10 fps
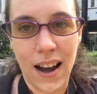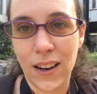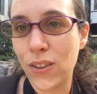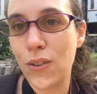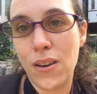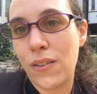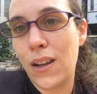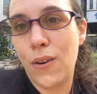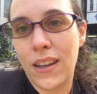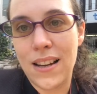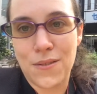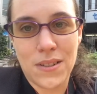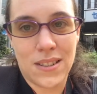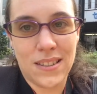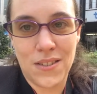I don't know if anyone else
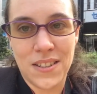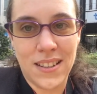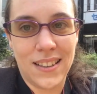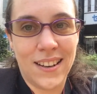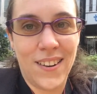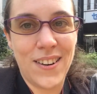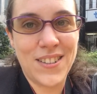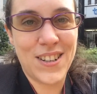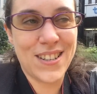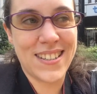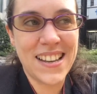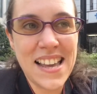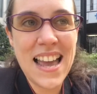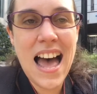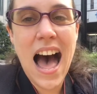was interested in her, just
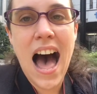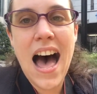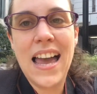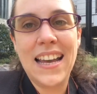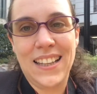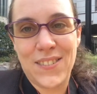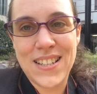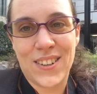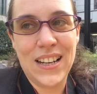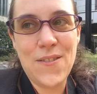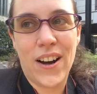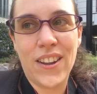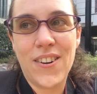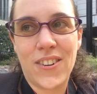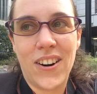it was only
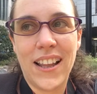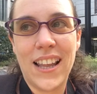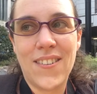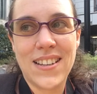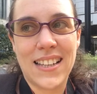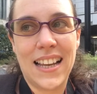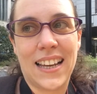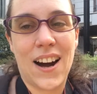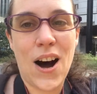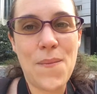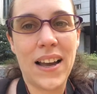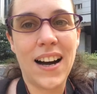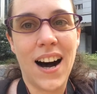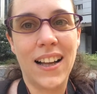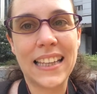one of her, and I was like, oh my
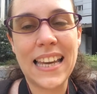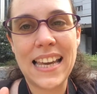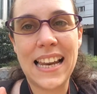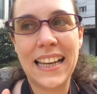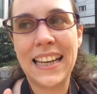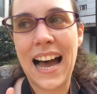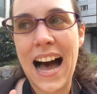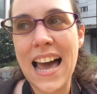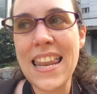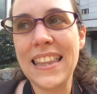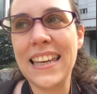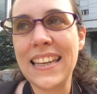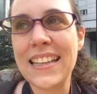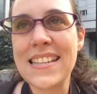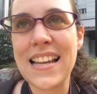god, like I
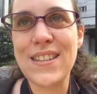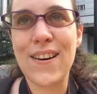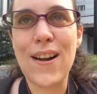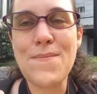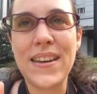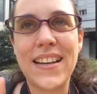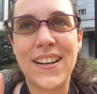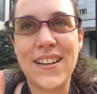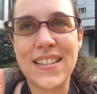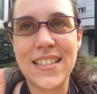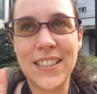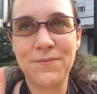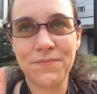needed that doll because